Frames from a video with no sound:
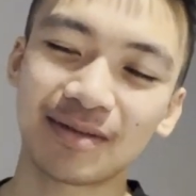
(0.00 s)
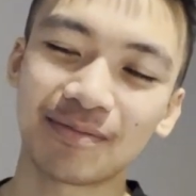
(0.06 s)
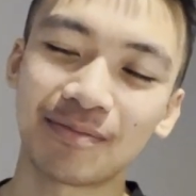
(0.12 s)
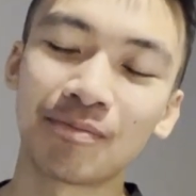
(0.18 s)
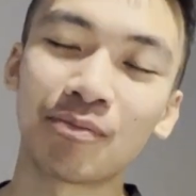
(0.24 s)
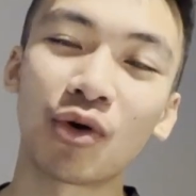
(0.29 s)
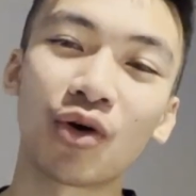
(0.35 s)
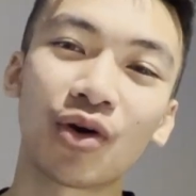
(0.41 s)

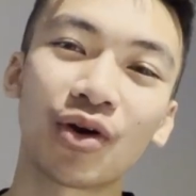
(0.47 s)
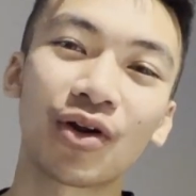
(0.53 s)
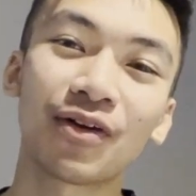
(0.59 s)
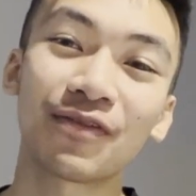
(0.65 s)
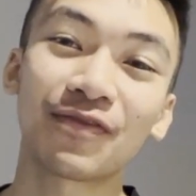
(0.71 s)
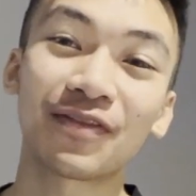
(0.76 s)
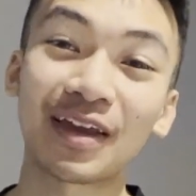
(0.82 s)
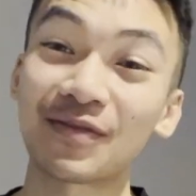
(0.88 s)
more
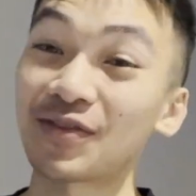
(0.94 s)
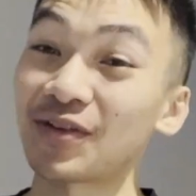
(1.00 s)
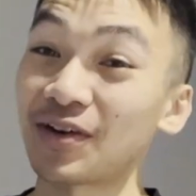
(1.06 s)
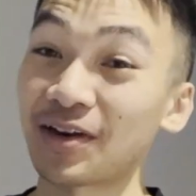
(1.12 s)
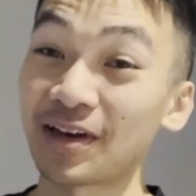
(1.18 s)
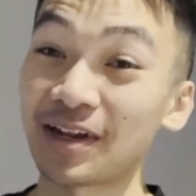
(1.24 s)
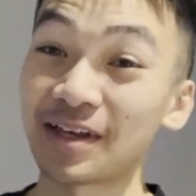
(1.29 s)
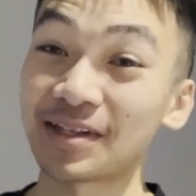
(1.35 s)
favor
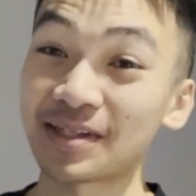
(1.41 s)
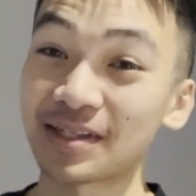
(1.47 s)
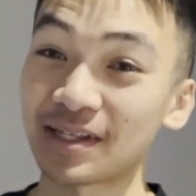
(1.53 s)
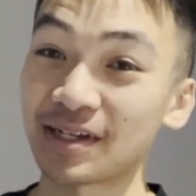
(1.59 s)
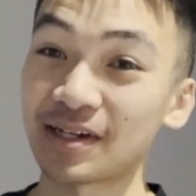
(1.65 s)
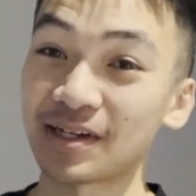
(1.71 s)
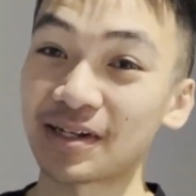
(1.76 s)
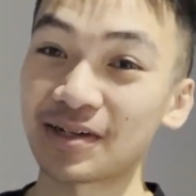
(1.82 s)
on his
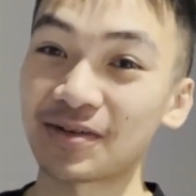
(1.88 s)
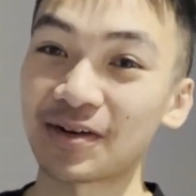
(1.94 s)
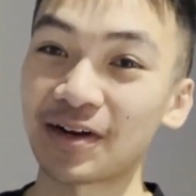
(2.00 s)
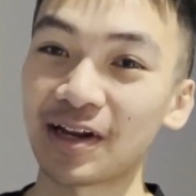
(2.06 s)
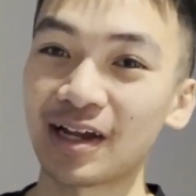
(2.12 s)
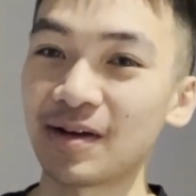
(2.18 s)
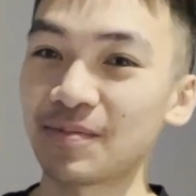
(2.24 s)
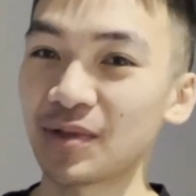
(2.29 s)
side, all
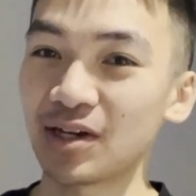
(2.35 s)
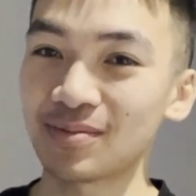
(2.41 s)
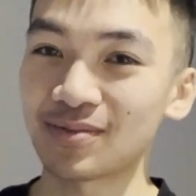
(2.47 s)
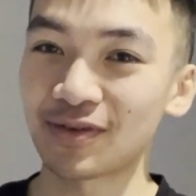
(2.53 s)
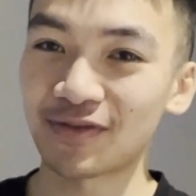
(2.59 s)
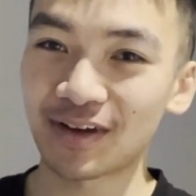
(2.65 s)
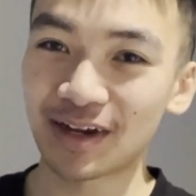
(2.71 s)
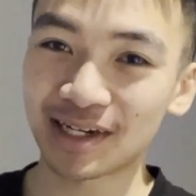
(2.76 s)
right? I'm not a
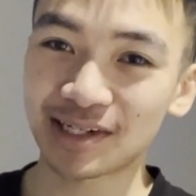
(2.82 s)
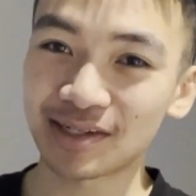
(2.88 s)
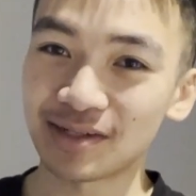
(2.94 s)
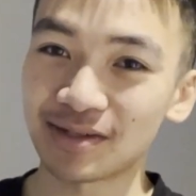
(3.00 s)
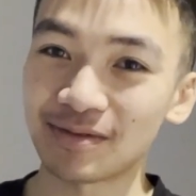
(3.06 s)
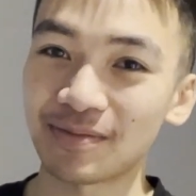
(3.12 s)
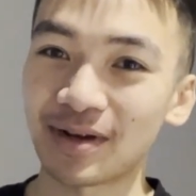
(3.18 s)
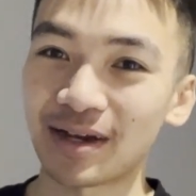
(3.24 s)

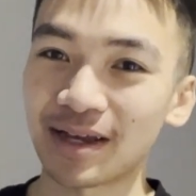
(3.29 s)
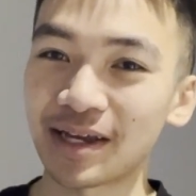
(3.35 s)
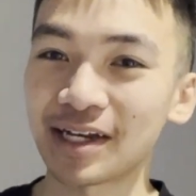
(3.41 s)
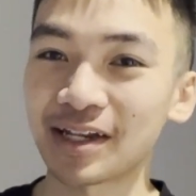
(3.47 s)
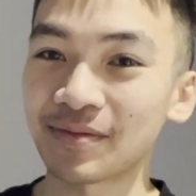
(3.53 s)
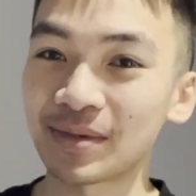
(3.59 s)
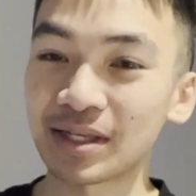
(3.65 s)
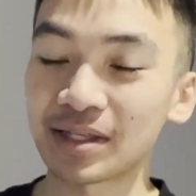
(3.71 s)
professional by
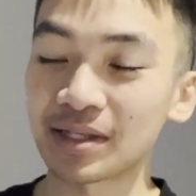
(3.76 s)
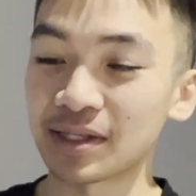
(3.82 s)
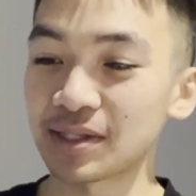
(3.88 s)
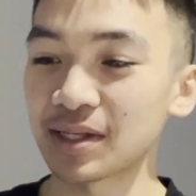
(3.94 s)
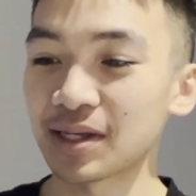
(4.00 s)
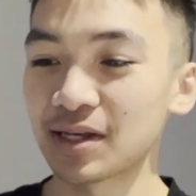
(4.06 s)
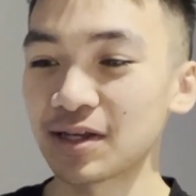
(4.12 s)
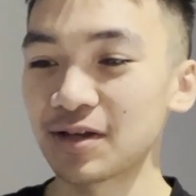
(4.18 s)
any means,
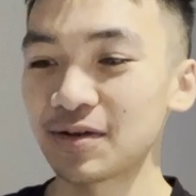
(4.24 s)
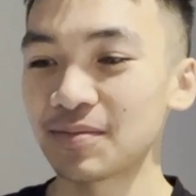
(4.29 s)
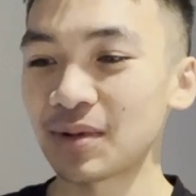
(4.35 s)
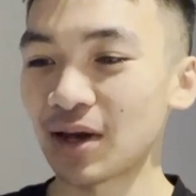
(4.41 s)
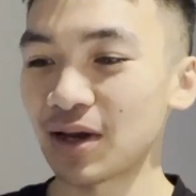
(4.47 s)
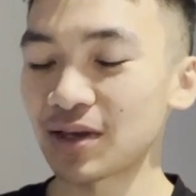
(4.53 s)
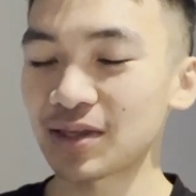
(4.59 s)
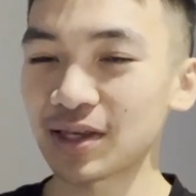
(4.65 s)

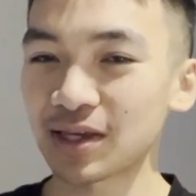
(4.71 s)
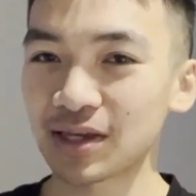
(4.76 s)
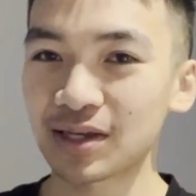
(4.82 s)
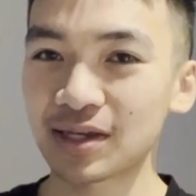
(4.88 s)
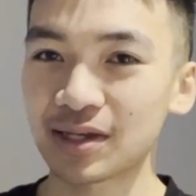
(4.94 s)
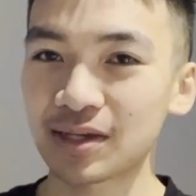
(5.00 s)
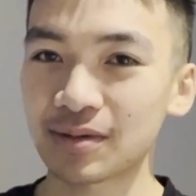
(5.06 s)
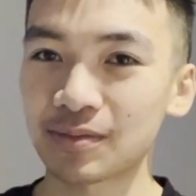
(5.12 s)
but I think
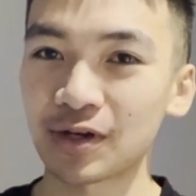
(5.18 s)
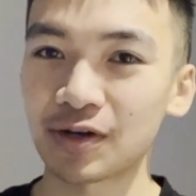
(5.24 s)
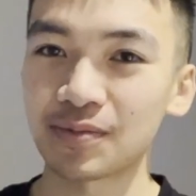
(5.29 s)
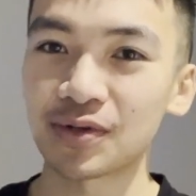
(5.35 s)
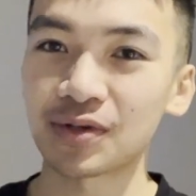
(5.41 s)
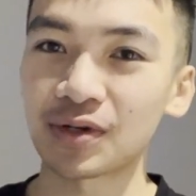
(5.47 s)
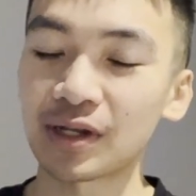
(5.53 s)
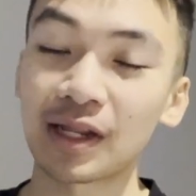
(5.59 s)
my
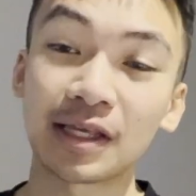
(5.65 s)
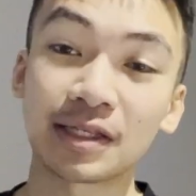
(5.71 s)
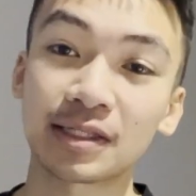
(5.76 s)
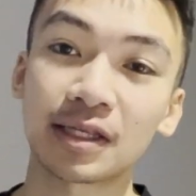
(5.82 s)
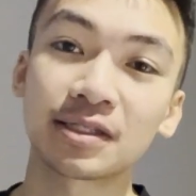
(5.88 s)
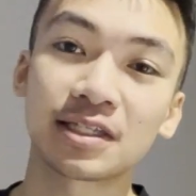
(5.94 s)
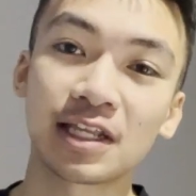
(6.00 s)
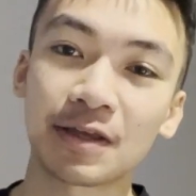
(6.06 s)
opponent,
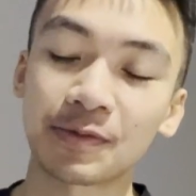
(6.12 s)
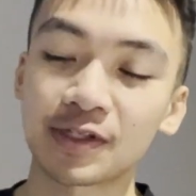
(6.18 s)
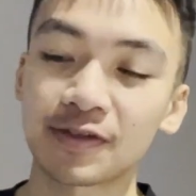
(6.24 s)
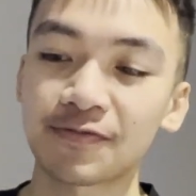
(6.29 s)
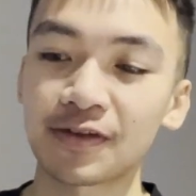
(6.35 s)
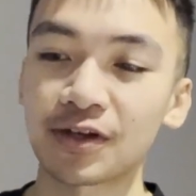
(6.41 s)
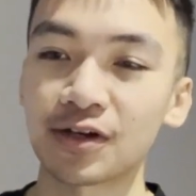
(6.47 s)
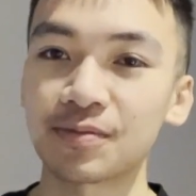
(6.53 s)
his name is
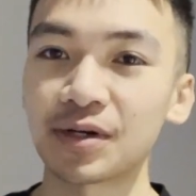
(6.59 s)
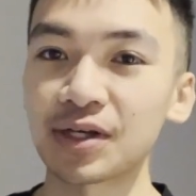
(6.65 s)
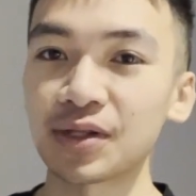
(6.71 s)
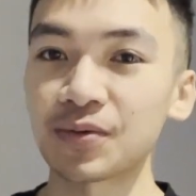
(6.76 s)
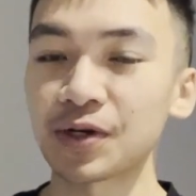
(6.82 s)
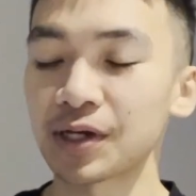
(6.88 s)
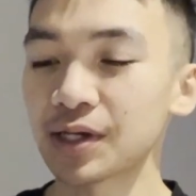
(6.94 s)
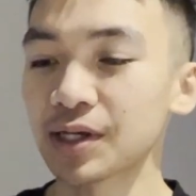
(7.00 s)
Fion, by the
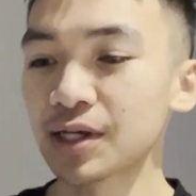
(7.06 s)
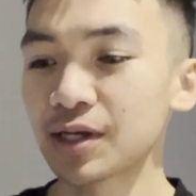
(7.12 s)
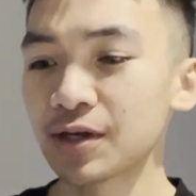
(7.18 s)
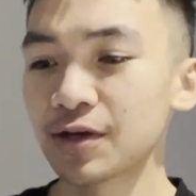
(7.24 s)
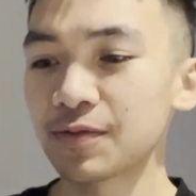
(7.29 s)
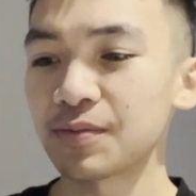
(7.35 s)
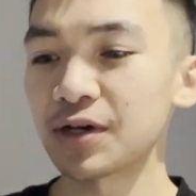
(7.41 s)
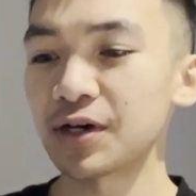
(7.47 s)
way,
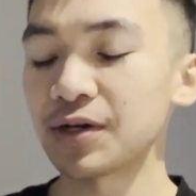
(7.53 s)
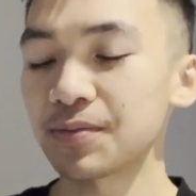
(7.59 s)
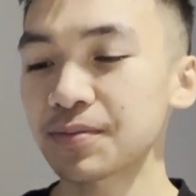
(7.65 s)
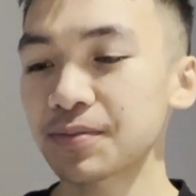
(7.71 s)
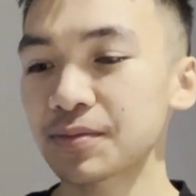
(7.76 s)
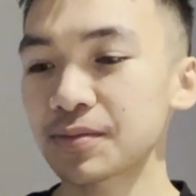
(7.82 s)
but